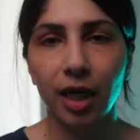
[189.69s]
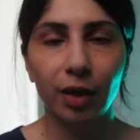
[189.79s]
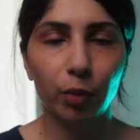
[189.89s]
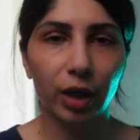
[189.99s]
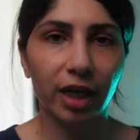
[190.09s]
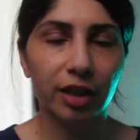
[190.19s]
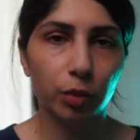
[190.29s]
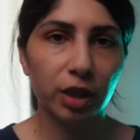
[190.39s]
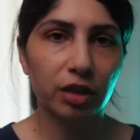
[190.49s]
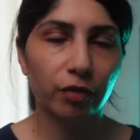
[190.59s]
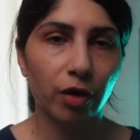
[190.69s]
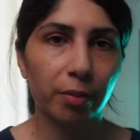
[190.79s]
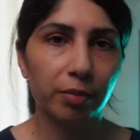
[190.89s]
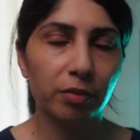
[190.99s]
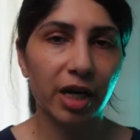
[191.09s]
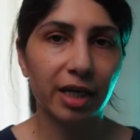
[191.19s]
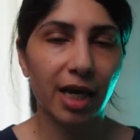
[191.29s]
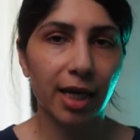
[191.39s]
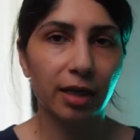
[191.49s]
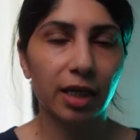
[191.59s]
And when I switched from my
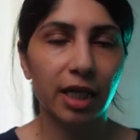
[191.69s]
Canon